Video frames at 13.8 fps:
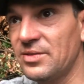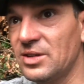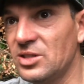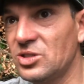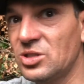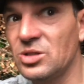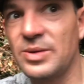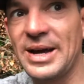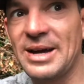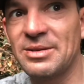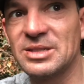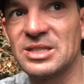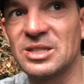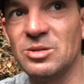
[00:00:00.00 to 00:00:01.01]
got two
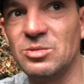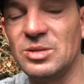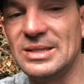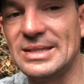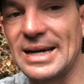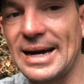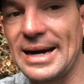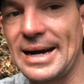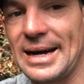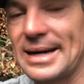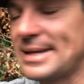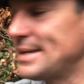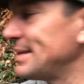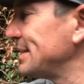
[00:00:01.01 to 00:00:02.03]
hours till dark.
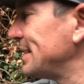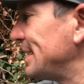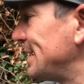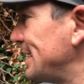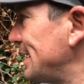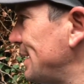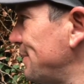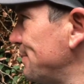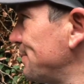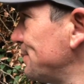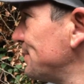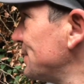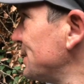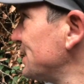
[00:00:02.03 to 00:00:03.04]
Um,
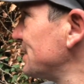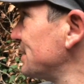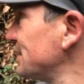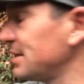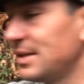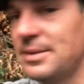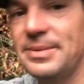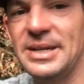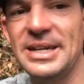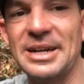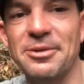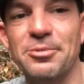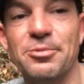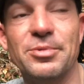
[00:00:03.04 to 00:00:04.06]
I'm to get
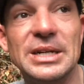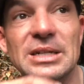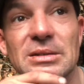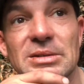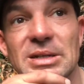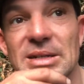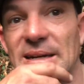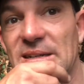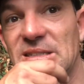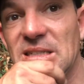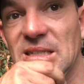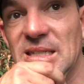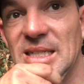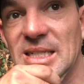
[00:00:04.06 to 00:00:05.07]
a wriggle on,
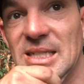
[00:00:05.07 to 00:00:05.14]
actually.